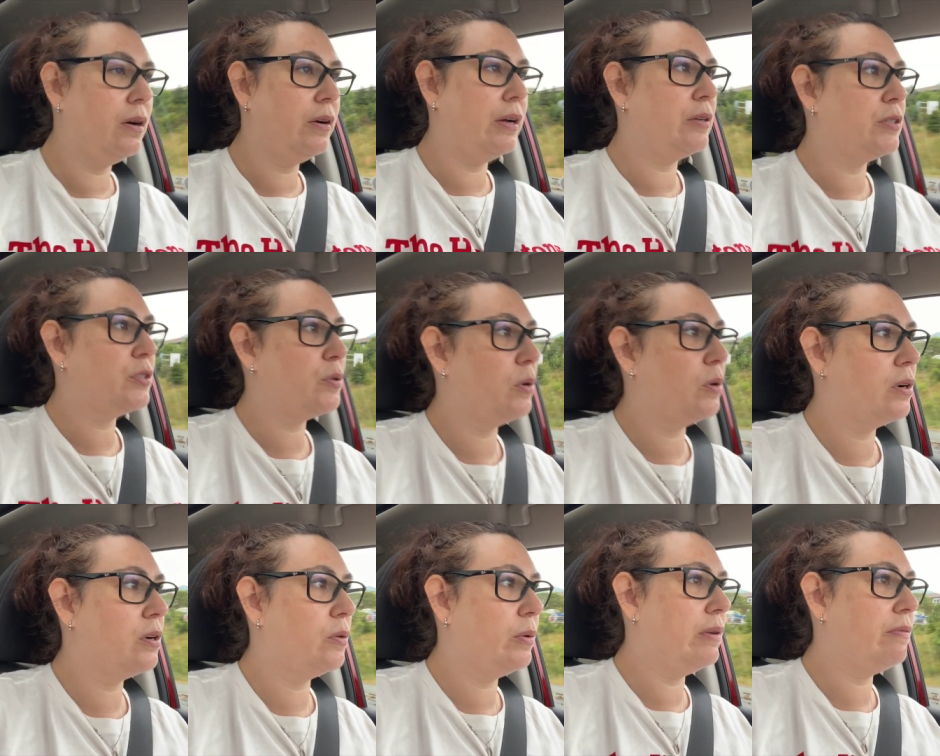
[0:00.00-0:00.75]
right, so we're on
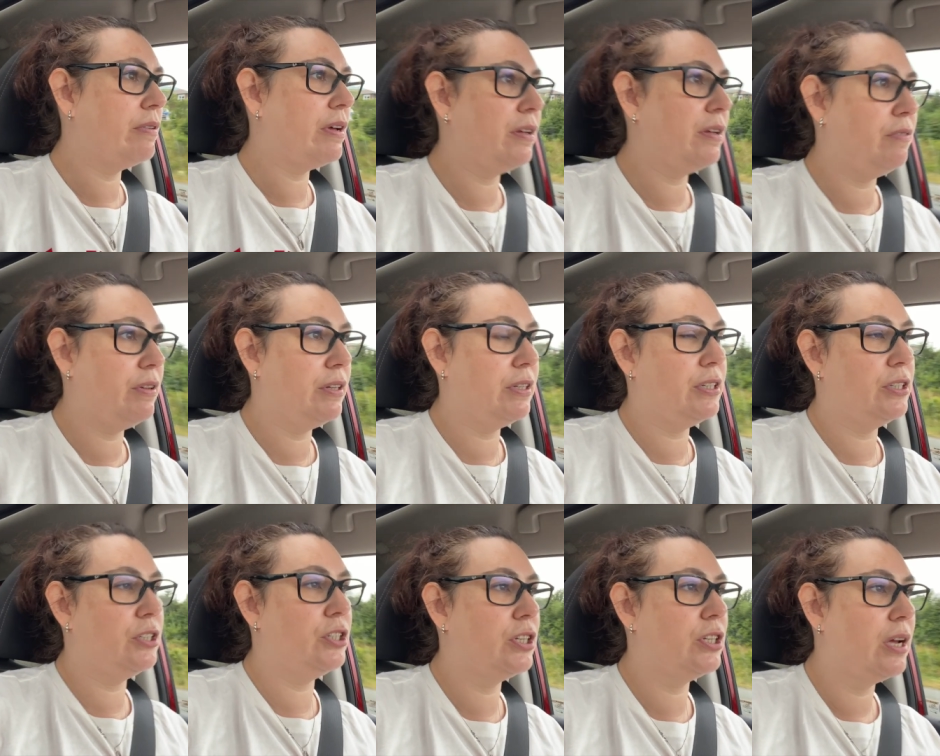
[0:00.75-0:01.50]
our way to Value
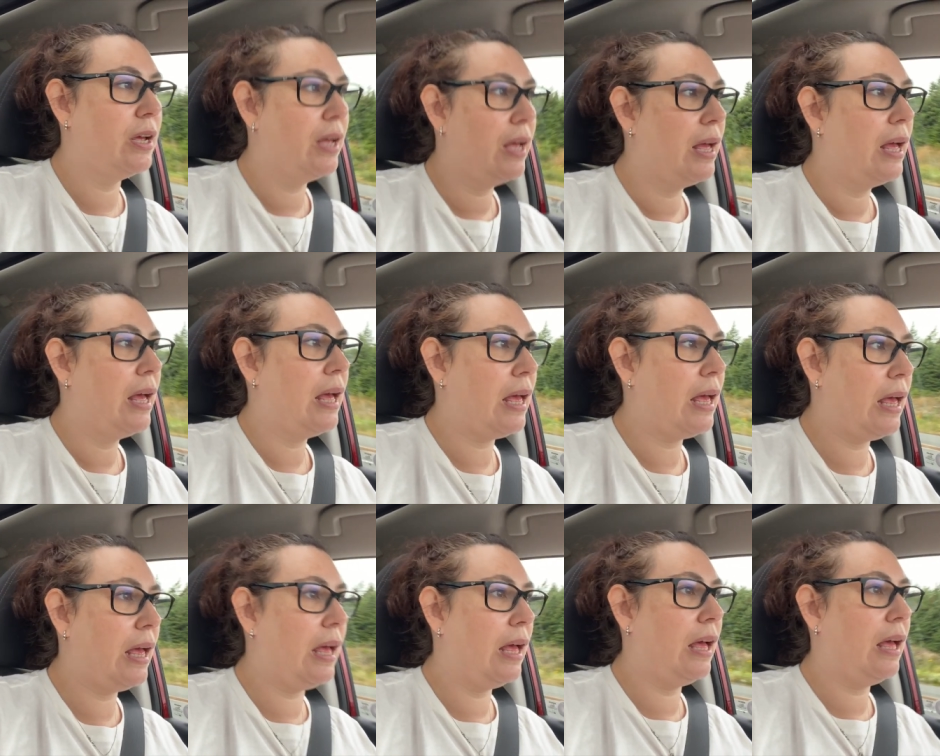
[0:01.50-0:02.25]
Village,
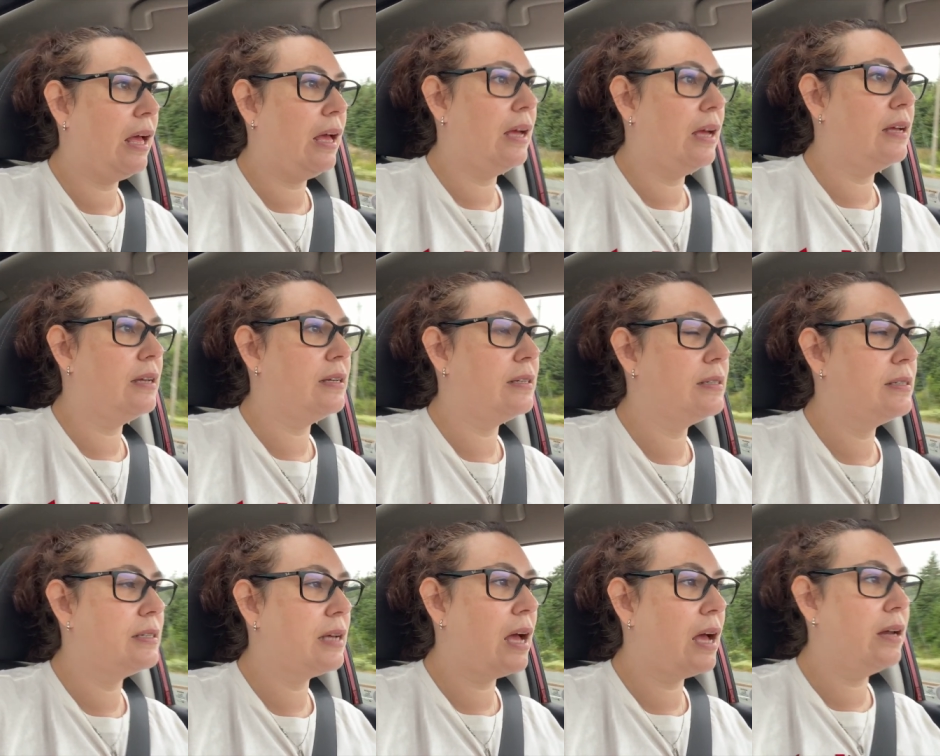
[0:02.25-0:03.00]

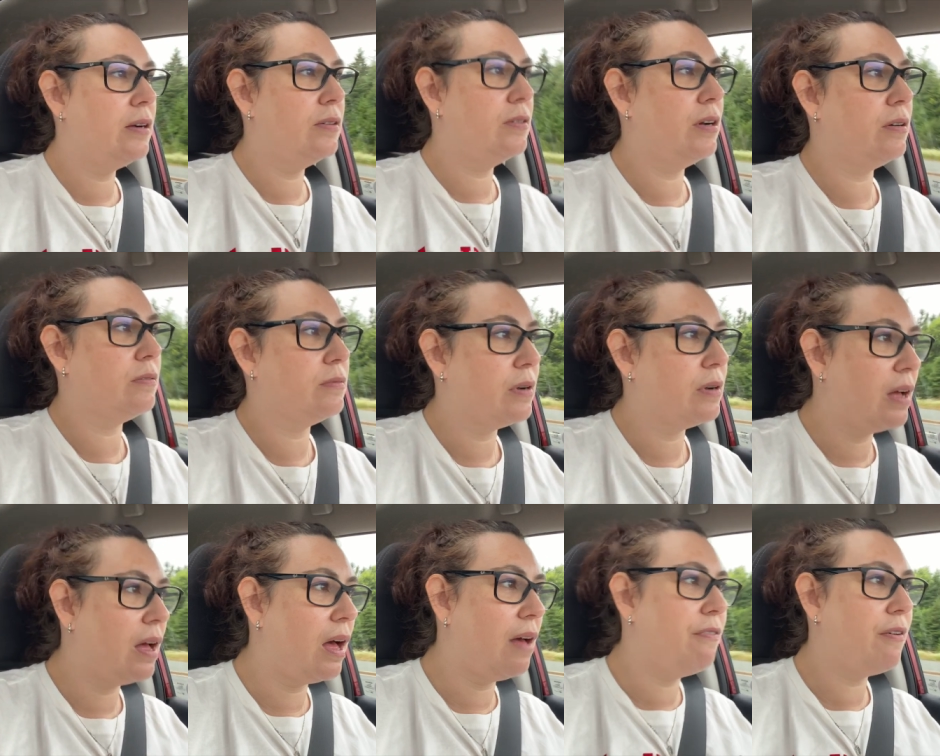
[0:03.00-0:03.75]
and I don't know
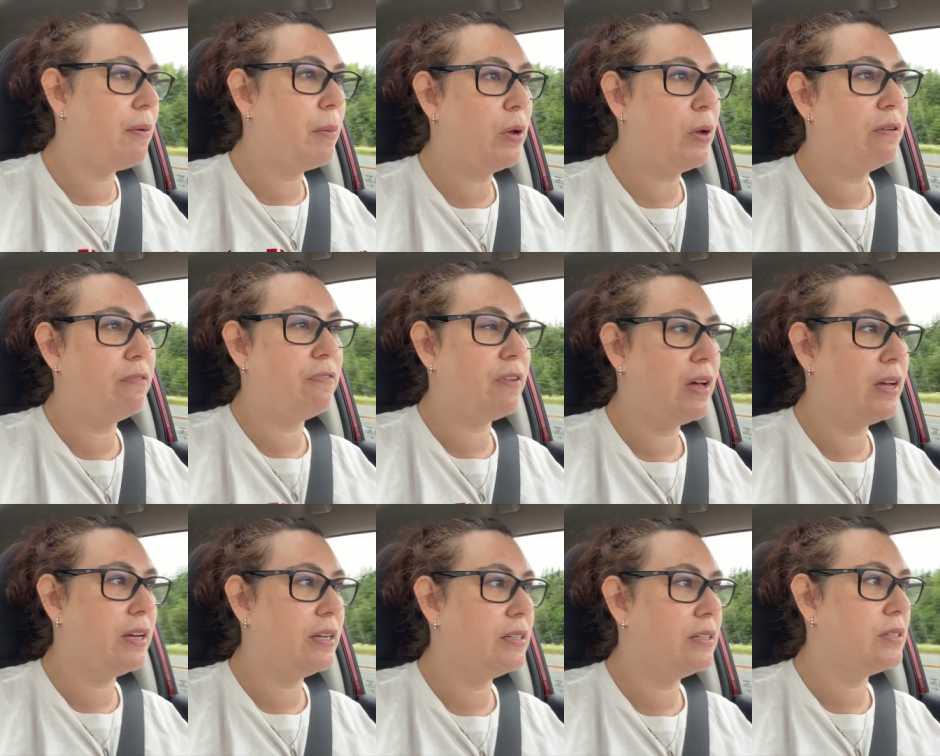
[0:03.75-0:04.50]
if I'm gonna
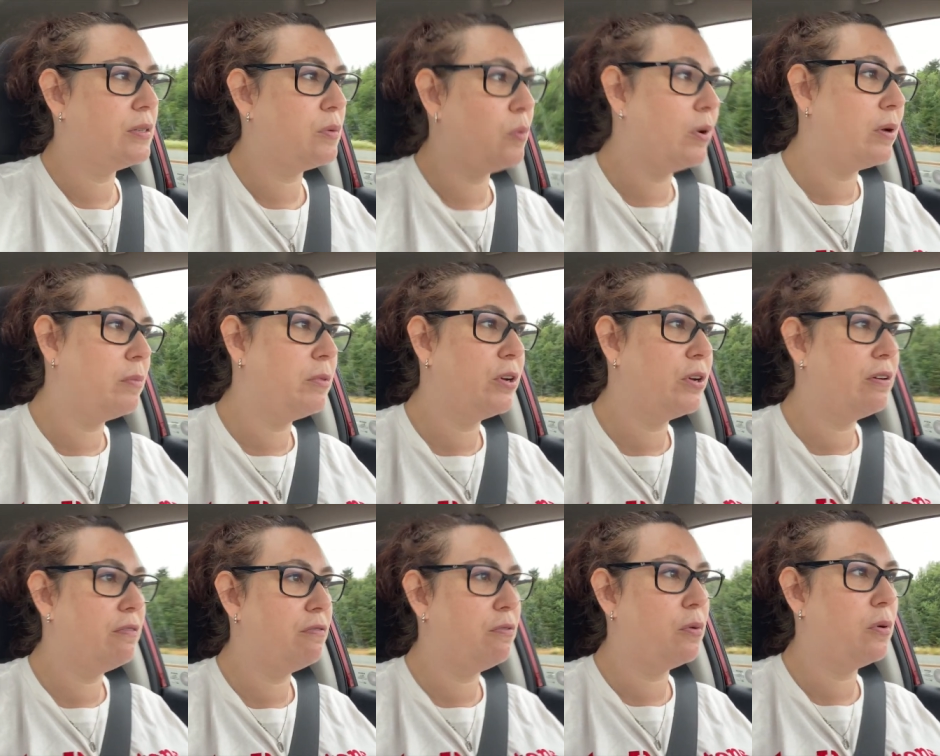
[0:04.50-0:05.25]
find what I'm
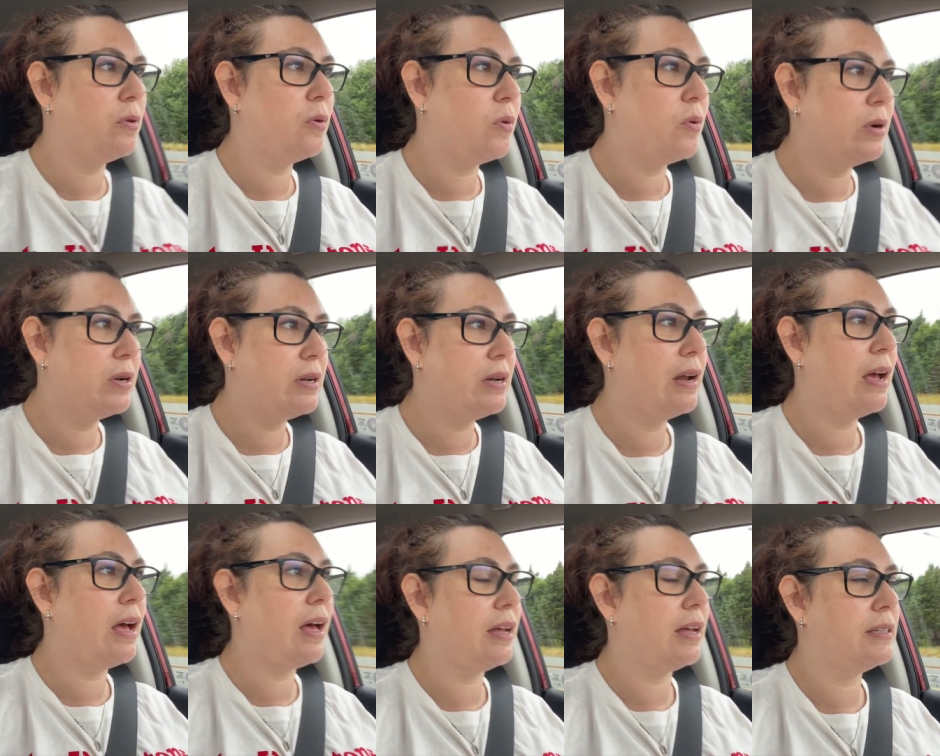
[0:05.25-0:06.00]
looking for or
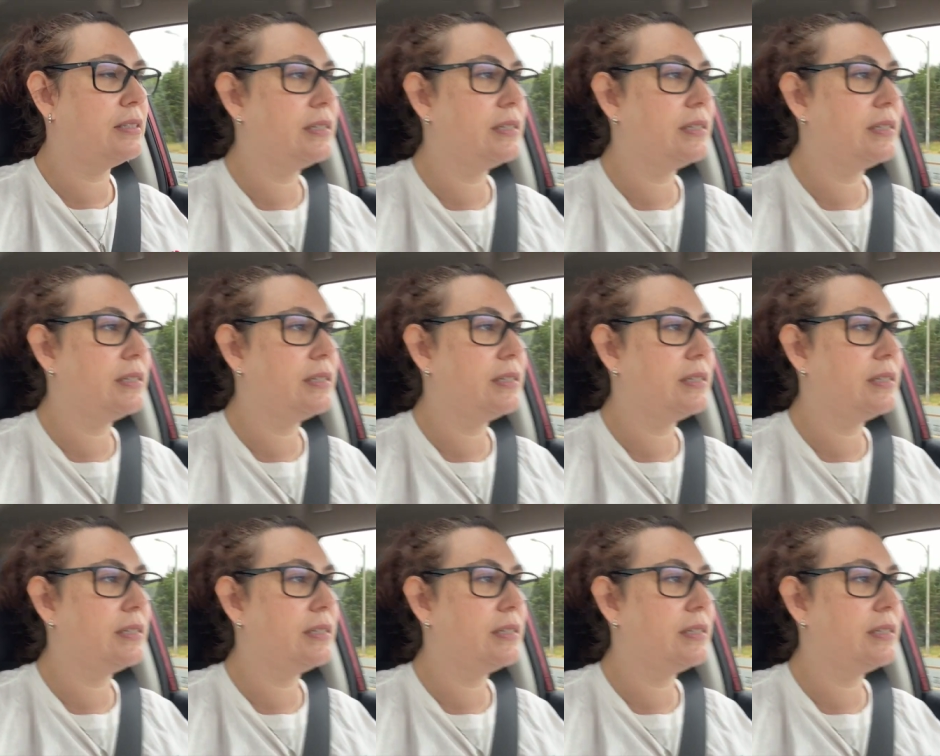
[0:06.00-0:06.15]
not.